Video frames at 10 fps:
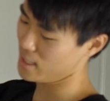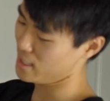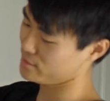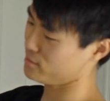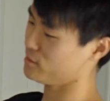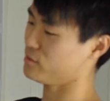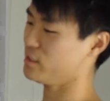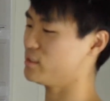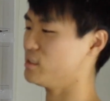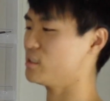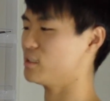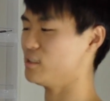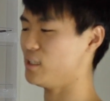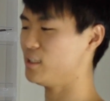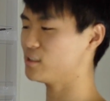as in the sixes because
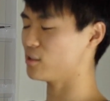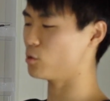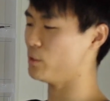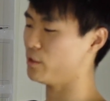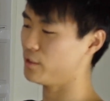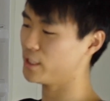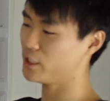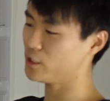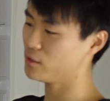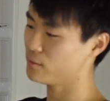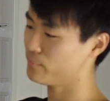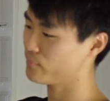it is a little bit thicker.